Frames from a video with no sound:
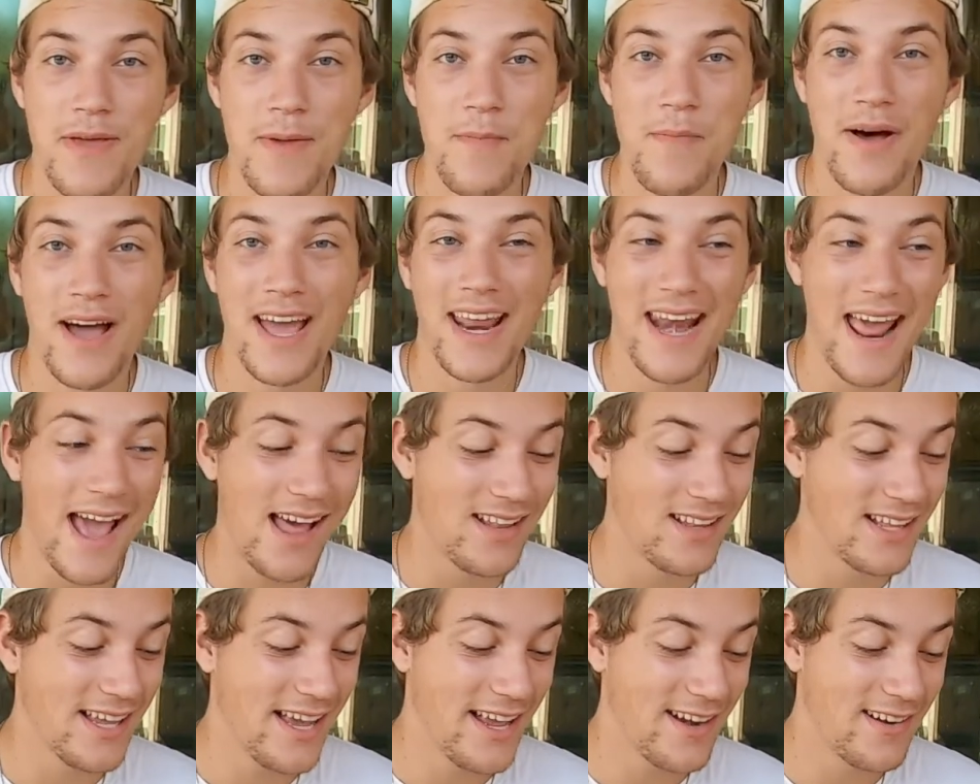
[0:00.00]
bit by an
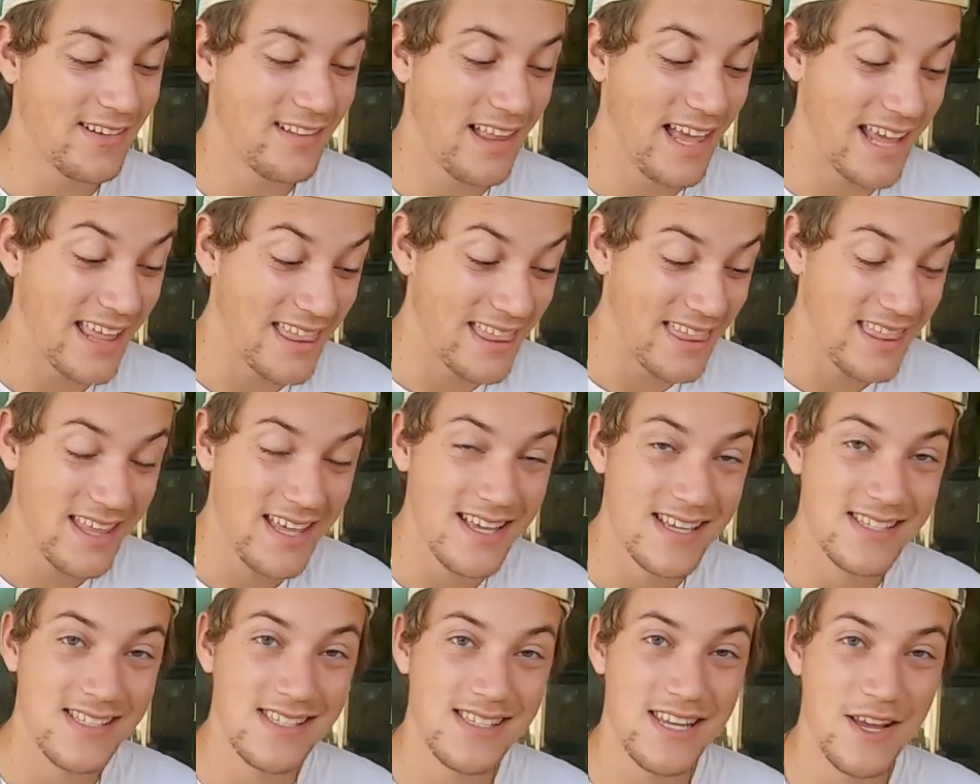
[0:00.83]
alligator like
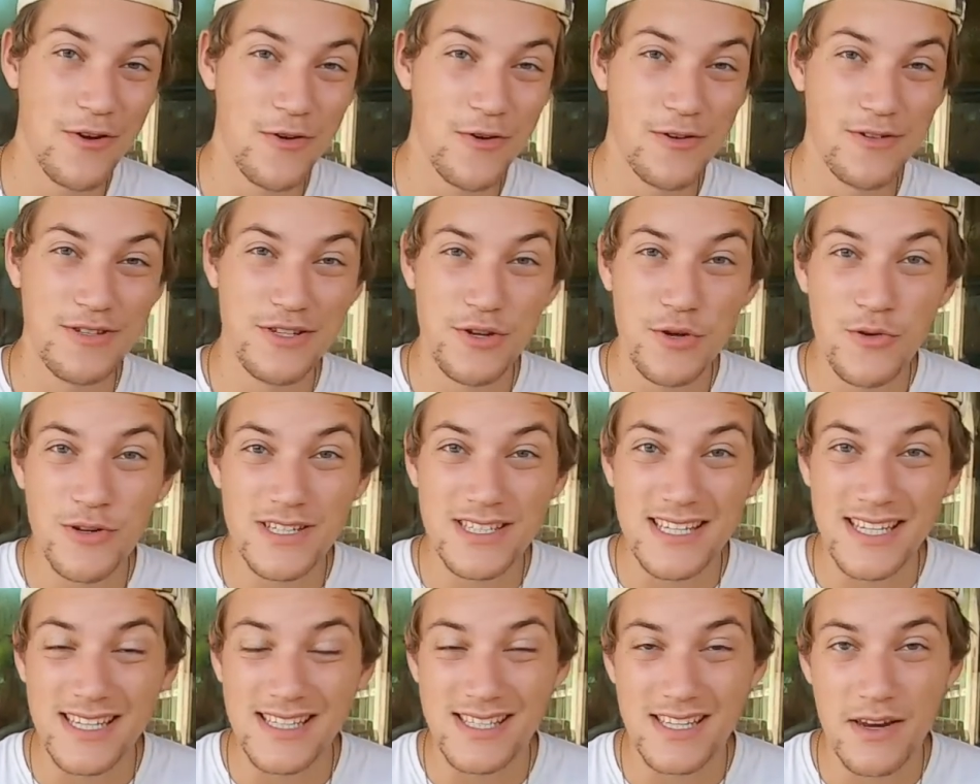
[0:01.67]
this, it would do a
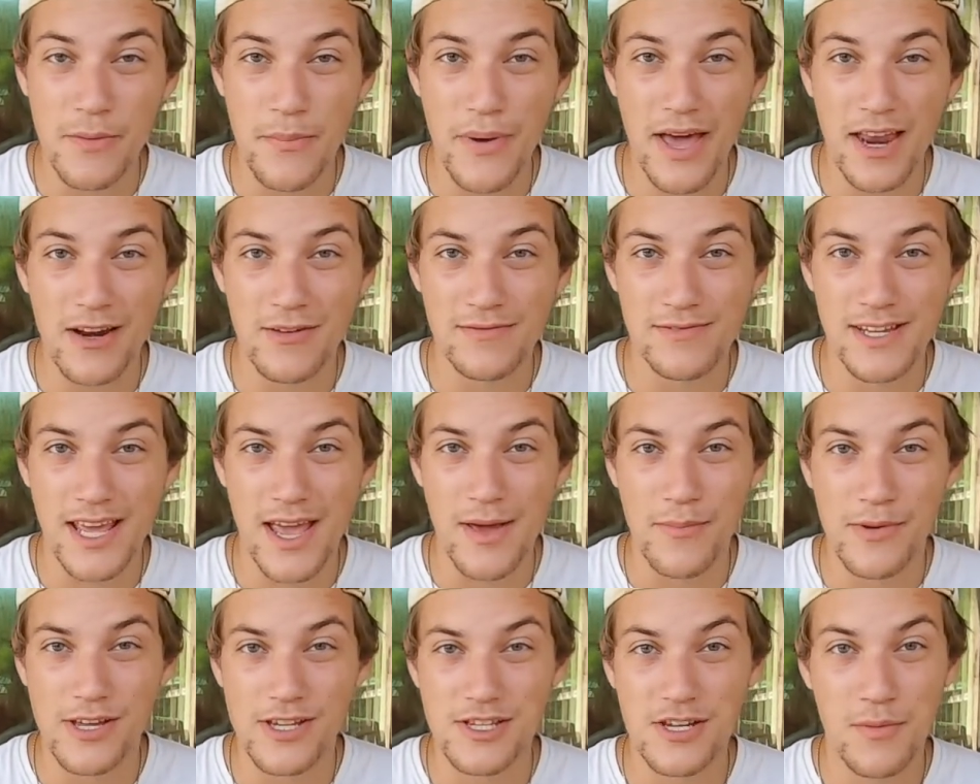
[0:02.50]
decent amount of
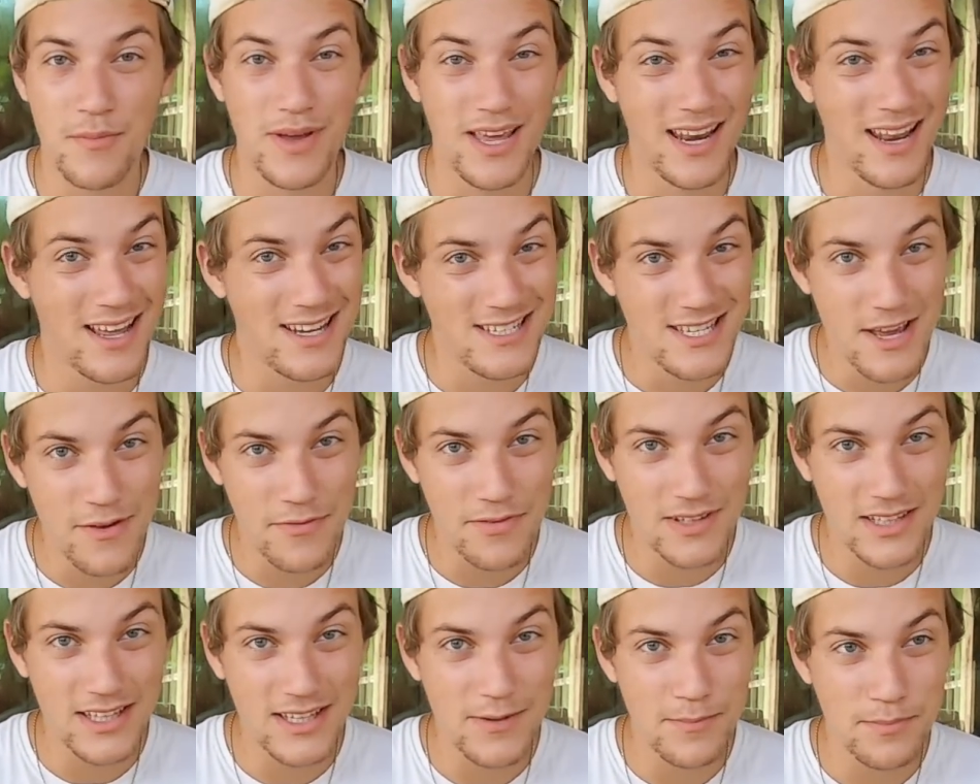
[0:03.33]
damage. I mean, I'd
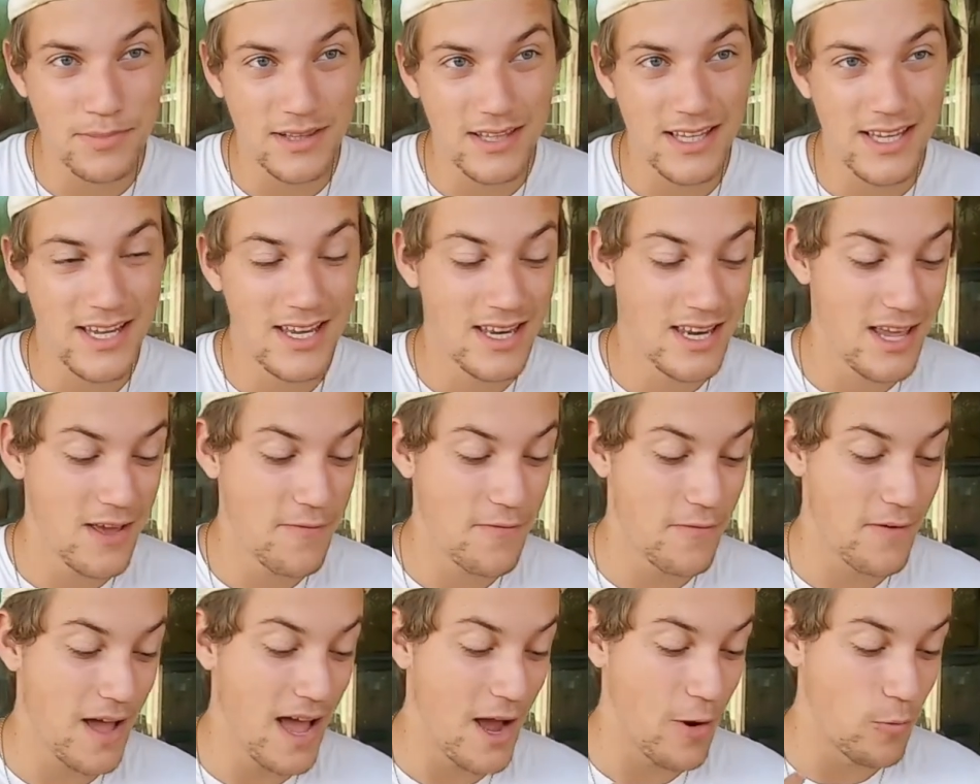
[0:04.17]
definitely bleed.
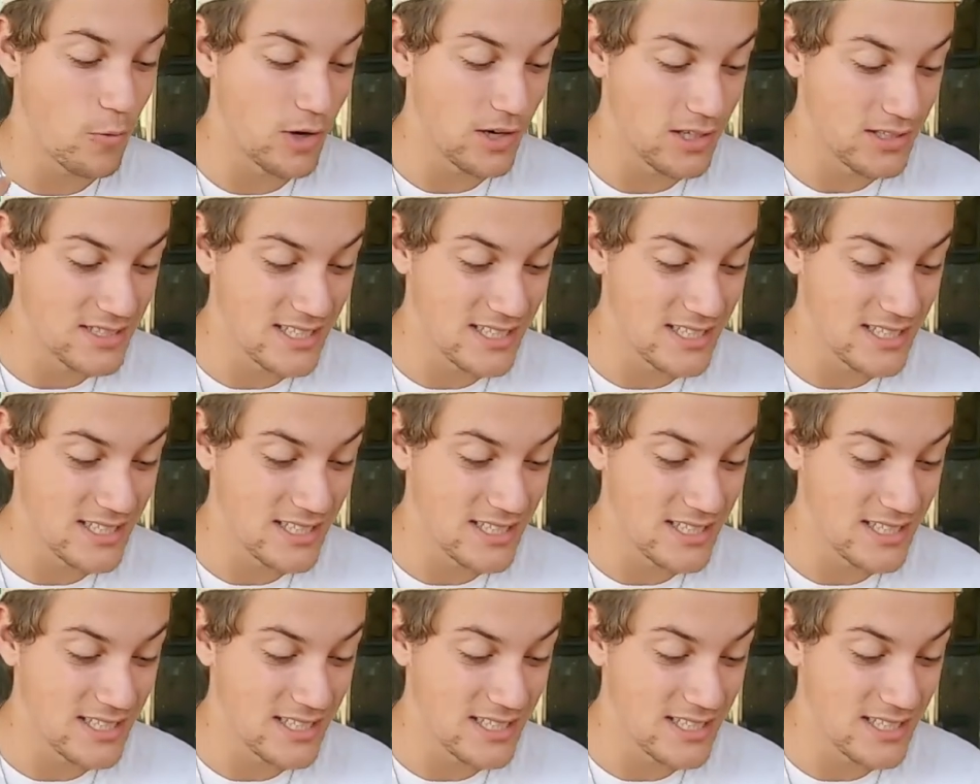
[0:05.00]
If I were